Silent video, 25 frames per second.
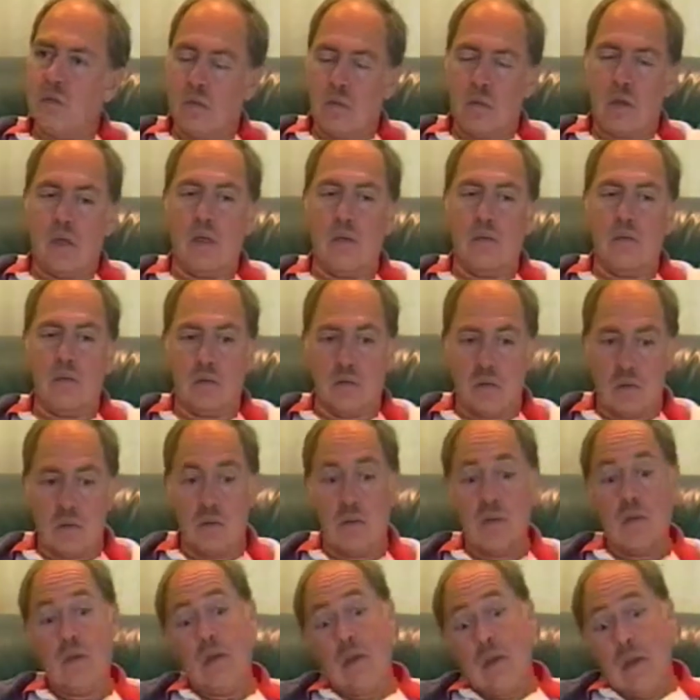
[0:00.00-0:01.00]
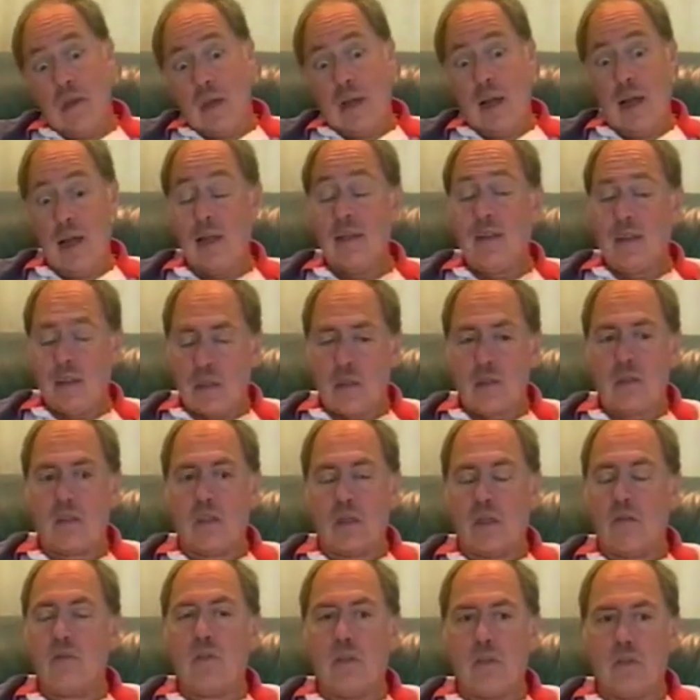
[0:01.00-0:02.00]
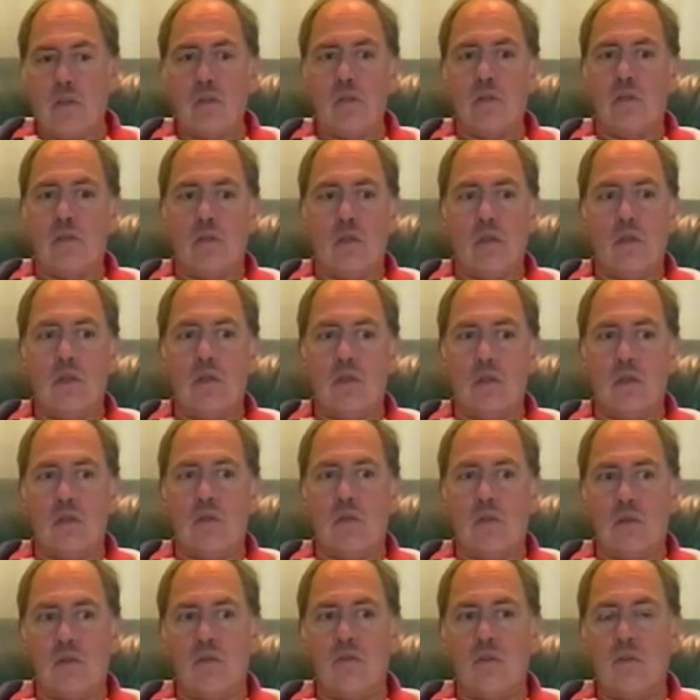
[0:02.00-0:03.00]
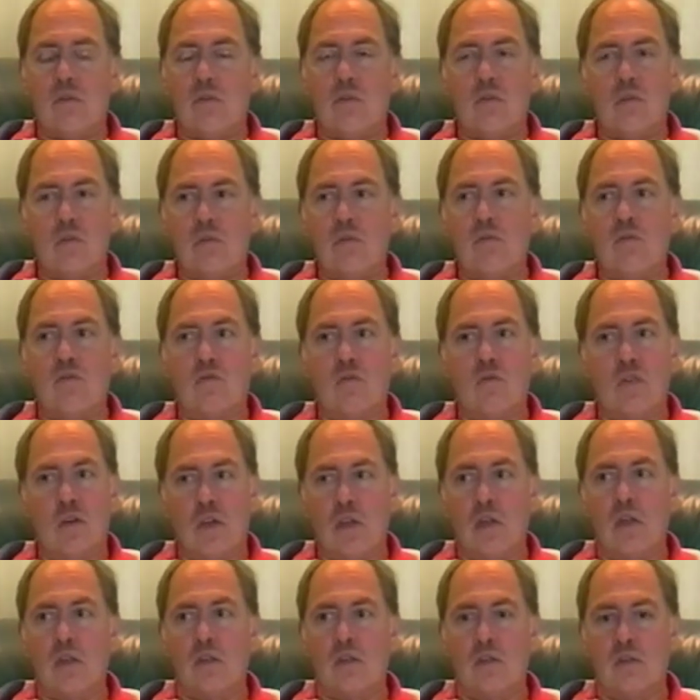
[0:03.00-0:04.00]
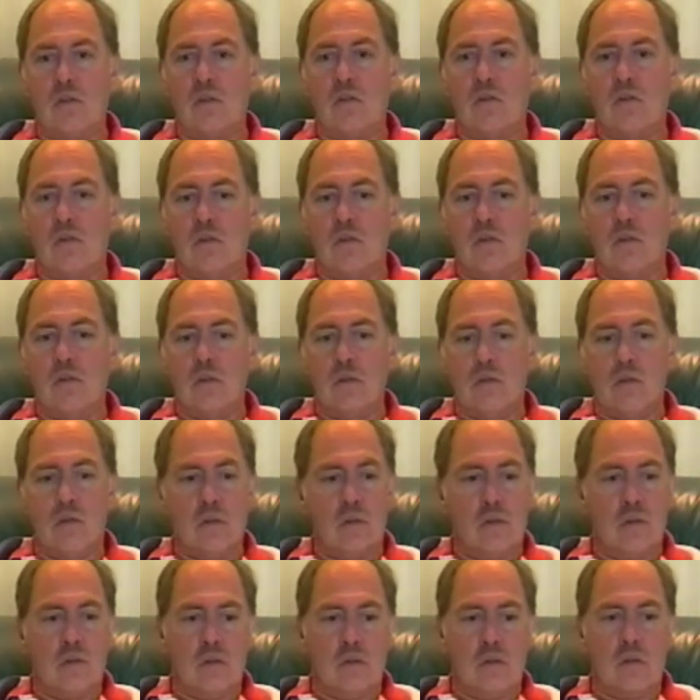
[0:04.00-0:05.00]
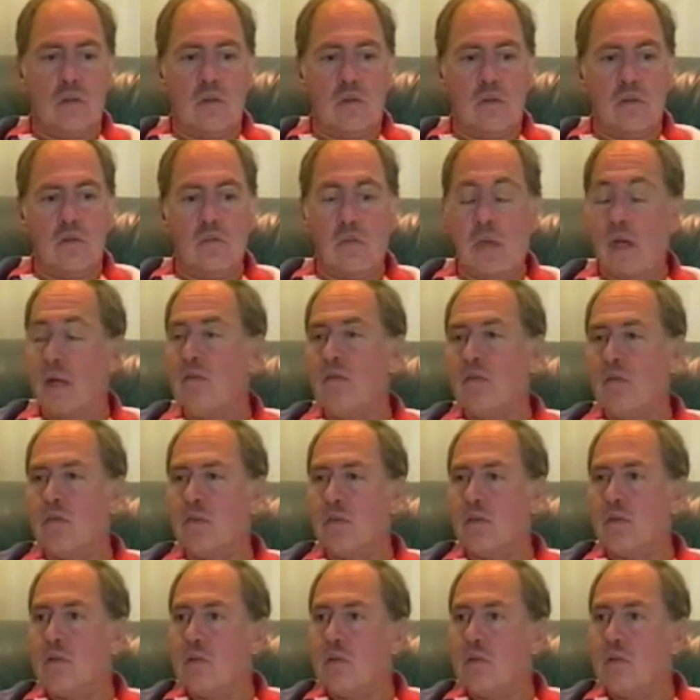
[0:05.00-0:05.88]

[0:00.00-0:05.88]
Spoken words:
we were able to, I think, save the association from financial bankruptcy.